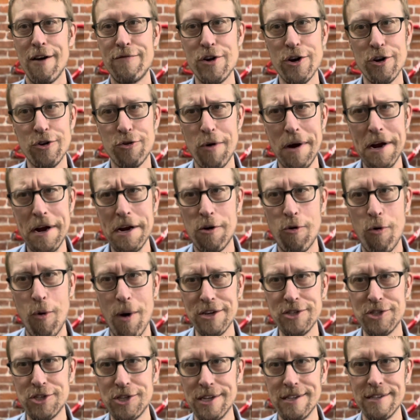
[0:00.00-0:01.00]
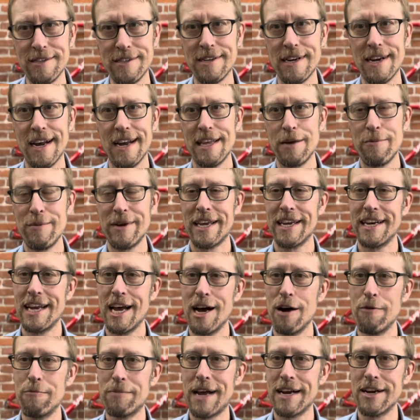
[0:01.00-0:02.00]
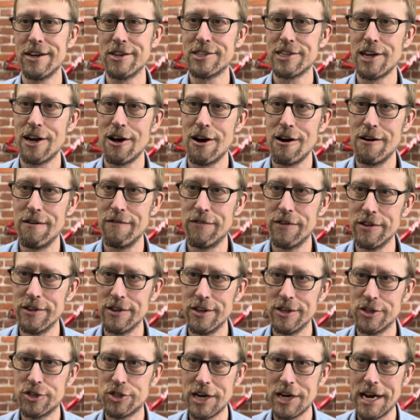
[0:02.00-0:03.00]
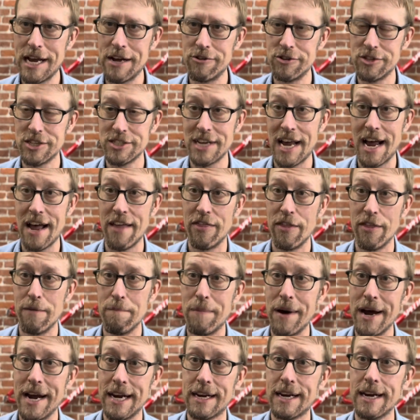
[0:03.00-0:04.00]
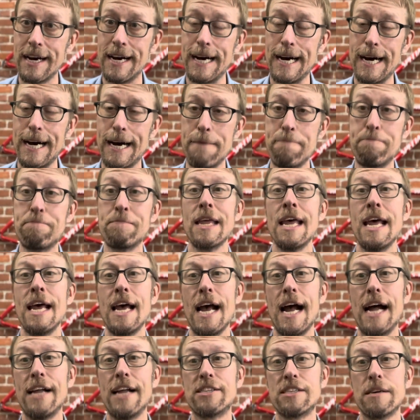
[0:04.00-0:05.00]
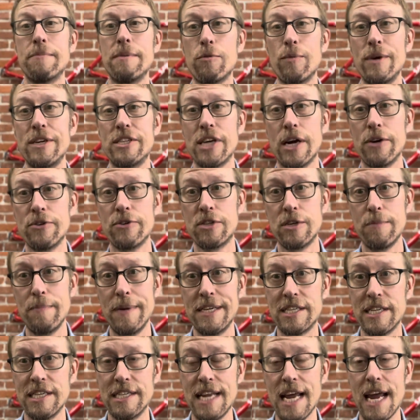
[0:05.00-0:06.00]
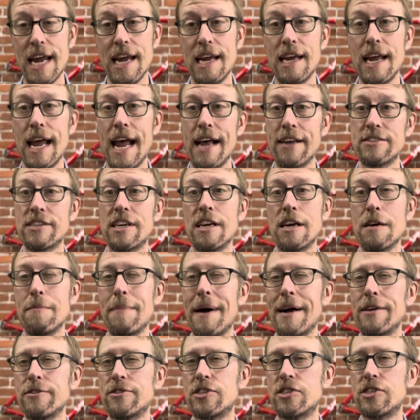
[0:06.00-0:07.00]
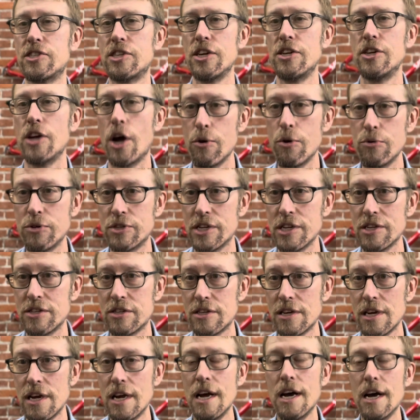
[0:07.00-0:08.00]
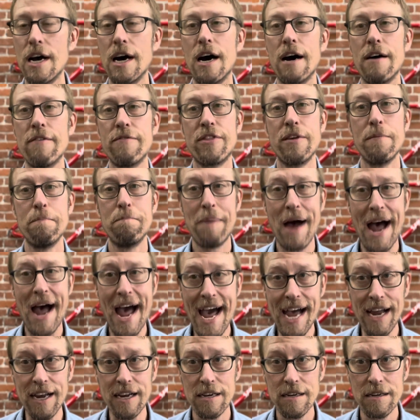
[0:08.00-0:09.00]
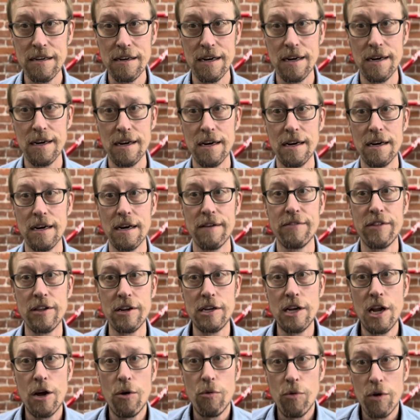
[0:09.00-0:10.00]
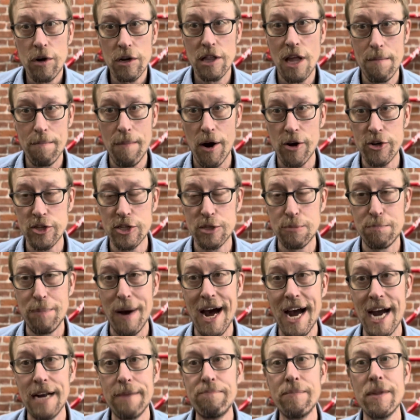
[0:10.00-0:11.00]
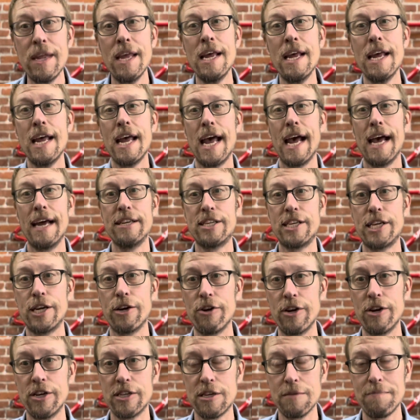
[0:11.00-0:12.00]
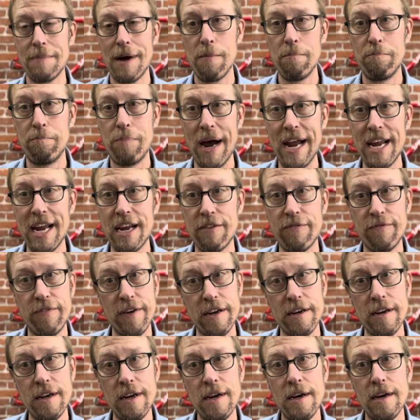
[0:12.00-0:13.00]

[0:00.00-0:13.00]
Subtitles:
great questions that we can help kind of solve the challenges on the bike. Had somebody reach out to me today asking about stenosis of the back, of the lower lumbar spine, and curious about BikeFit,